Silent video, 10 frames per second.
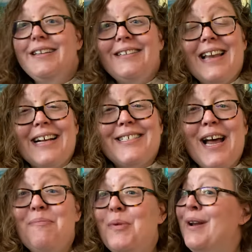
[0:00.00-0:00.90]
Next
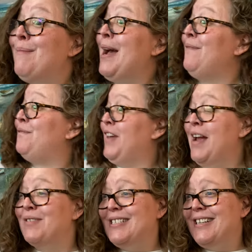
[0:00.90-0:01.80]
up, one of my
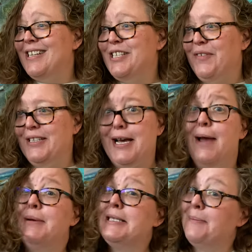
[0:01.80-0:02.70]
favorite series of all
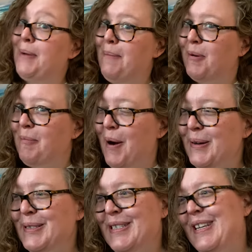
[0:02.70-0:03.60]
time, it's the Pepper
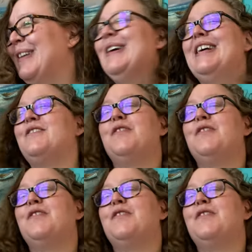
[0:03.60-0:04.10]
Martin series.